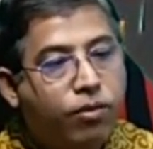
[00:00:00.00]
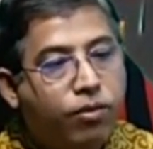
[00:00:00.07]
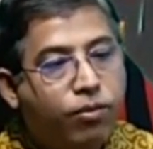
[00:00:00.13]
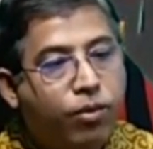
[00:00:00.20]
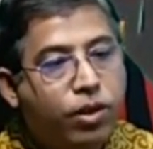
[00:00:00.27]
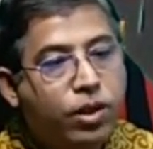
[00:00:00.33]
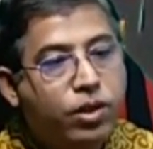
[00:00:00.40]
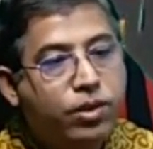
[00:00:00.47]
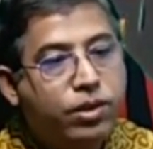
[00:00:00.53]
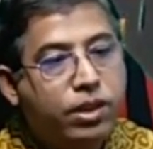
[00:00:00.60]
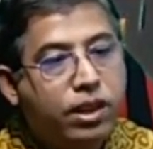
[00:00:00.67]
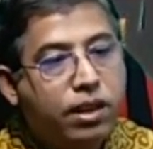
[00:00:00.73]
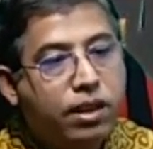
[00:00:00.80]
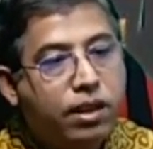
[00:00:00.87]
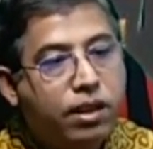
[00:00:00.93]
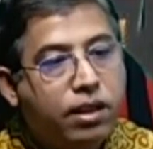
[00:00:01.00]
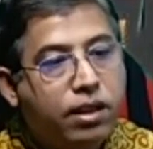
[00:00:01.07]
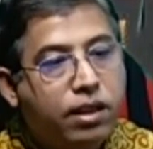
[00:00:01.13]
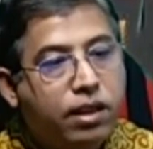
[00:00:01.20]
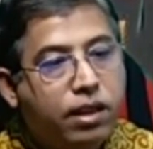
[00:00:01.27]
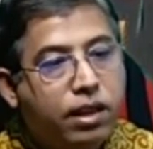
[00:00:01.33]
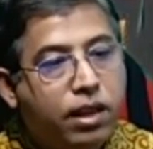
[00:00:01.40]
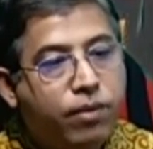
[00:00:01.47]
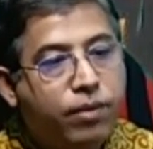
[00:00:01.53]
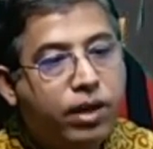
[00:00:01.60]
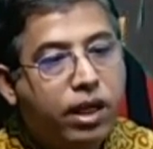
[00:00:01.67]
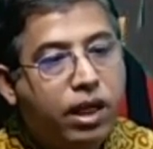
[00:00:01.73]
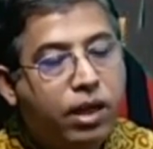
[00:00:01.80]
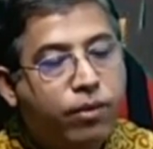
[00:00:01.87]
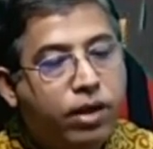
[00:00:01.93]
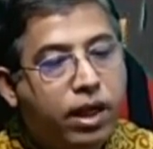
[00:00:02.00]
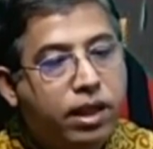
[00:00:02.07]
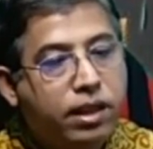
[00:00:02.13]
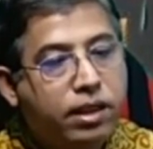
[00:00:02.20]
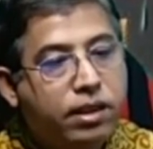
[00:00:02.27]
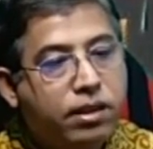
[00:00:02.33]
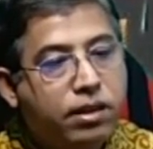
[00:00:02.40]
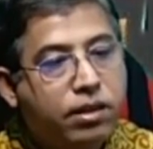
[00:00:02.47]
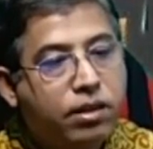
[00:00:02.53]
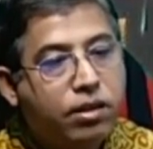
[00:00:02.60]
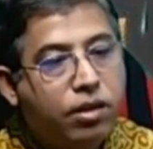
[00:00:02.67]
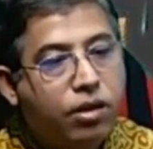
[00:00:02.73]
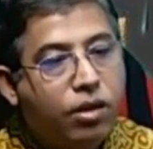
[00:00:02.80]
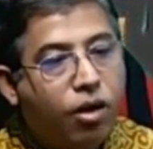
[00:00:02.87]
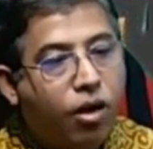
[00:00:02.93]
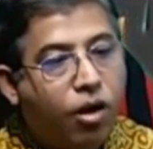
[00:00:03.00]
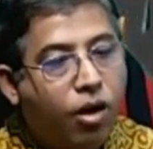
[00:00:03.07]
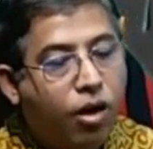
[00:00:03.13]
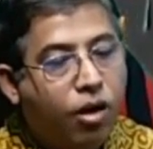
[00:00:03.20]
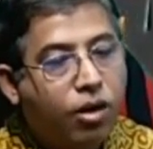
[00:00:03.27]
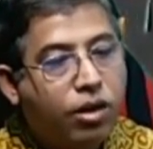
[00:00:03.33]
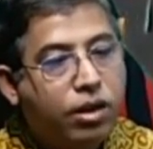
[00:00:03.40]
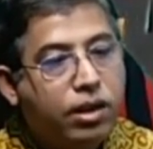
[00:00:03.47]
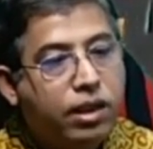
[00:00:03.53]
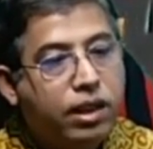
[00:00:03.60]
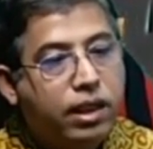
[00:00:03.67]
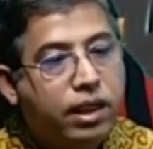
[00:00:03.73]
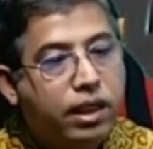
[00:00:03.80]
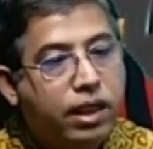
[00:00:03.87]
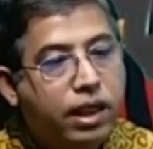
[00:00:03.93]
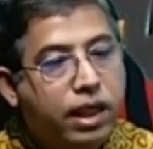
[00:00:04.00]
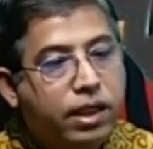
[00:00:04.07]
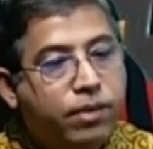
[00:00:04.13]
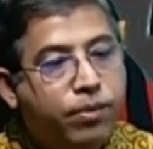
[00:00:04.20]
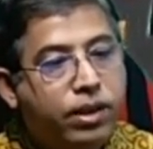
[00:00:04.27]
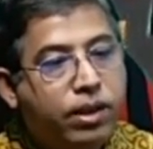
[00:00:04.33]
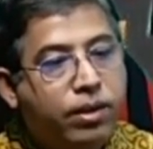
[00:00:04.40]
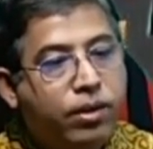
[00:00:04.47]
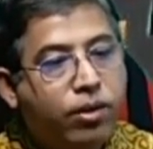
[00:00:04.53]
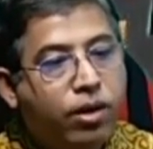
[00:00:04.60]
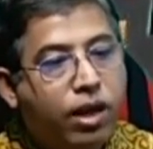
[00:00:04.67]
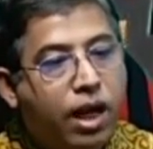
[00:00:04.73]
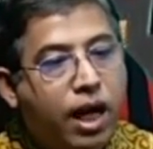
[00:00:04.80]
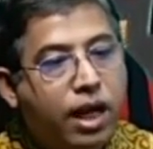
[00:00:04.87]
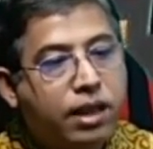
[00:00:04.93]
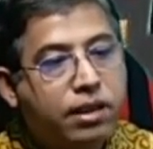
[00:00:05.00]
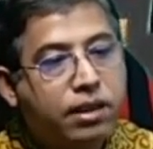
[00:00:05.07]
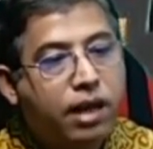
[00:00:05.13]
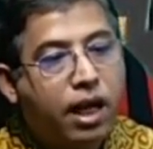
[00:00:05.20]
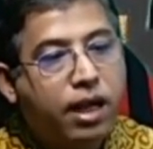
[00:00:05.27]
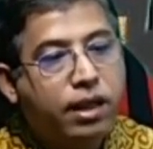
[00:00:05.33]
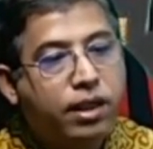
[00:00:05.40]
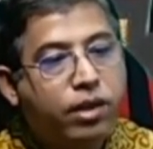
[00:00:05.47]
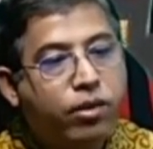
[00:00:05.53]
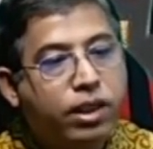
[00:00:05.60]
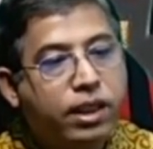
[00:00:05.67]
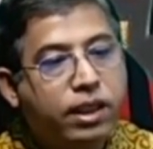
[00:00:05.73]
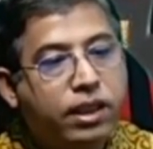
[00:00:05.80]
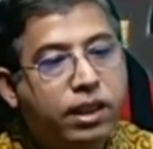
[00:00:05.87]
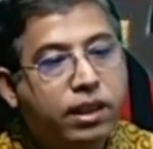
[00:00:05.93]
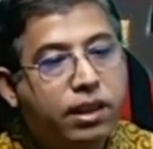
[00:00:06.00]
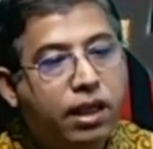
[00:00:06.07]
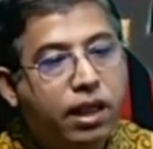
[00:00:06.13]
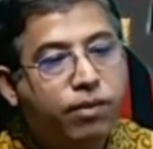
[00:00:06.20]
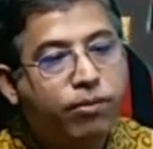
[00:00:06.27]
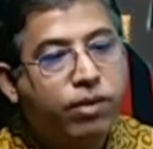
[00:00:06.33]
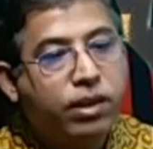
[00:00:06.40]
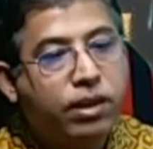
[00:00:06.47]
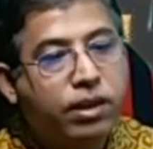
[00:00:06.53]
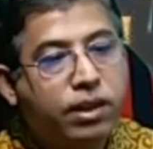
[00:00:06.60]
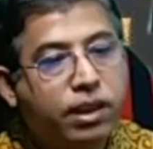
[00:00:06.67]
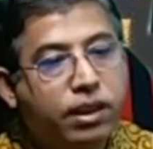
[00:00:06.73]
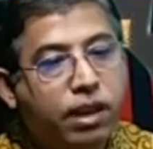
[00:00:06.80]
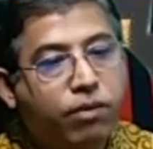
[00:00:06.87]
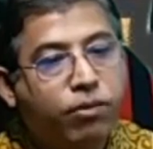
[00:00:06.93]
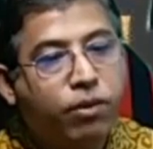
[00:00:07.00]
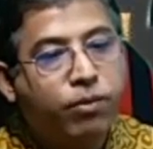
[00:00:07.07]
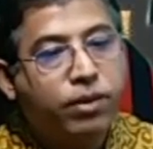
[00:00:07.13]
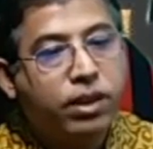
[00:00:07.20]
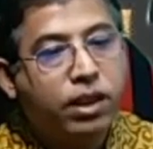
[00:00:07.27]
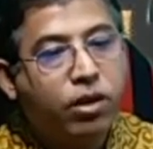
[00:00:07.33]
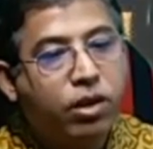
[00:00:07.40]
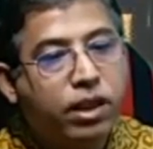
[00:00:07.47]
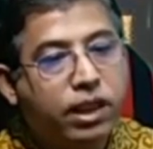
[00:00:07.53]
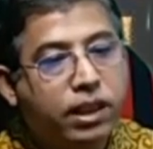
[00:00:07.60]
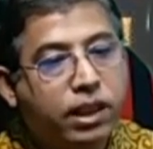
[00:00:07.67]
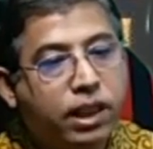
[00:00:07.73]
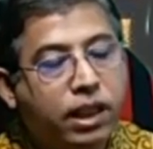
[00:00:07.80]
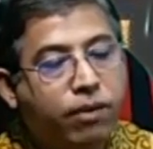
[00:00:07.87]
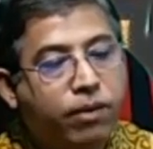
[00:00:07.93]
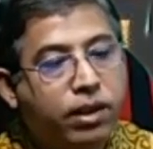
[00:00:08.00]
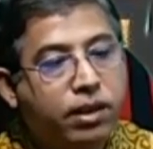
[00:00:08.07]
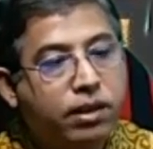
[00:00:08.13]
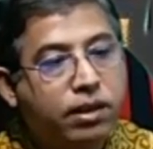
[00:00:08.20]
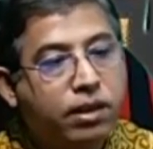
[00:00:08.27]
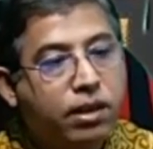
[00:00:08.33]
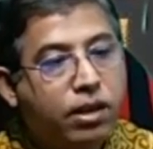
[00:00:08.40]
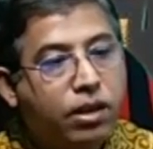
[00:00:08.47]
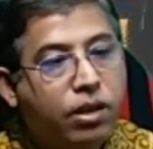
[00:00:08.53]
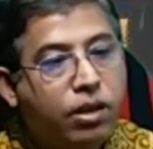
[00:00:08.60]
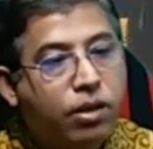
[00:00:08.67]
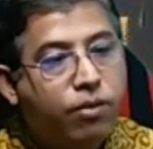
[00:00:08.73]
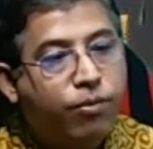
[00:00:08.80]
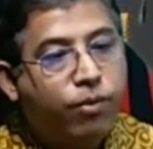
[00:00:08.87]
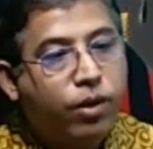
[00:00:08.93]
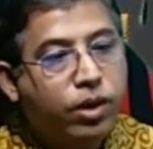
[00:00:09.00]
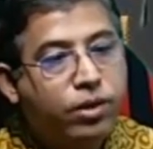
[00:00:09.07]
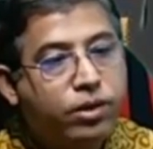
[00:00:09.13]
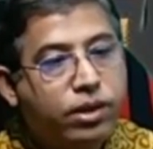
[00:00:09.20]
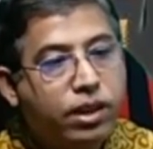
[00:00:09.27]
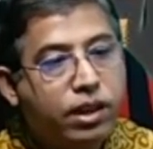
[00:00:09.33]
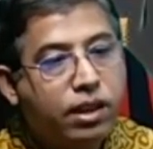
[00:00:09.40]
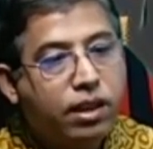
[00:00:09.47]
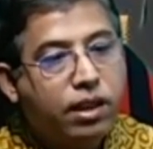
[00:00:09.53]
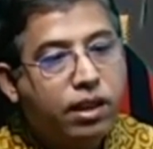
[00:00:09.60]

producing chemical pneumonitis, or aspiration into lungs during injection, vomiting or gastric lavage, producing